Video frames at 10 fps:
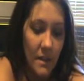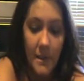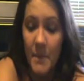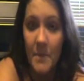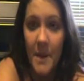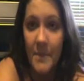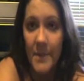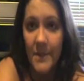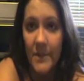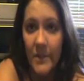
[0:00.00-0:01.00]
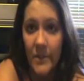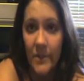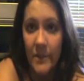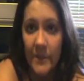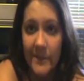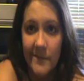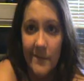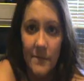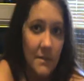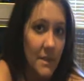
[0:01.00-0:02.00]
and my mom does too
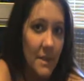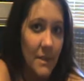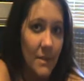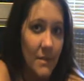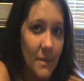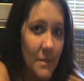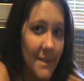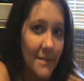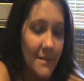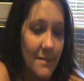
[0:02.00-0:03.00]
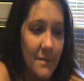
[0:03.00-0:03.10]
you know i mean